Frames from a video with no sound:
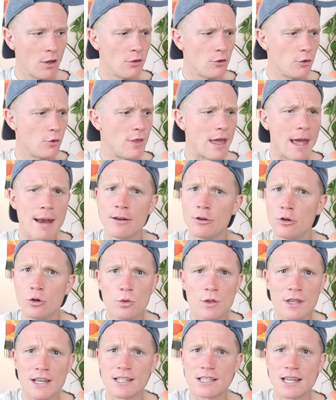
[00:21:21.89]
to then
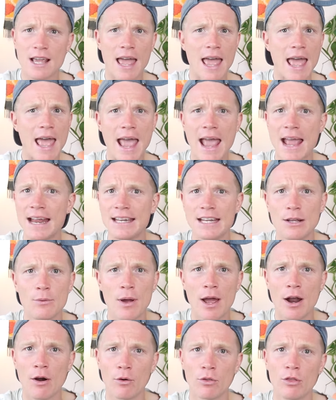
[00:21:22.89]
do this
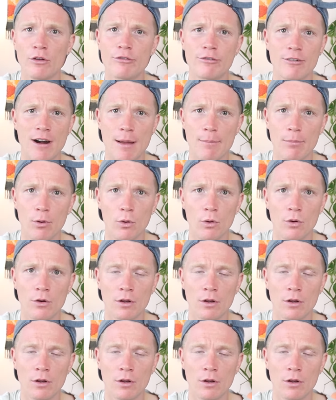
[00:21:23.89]
anywhere on the fretboard.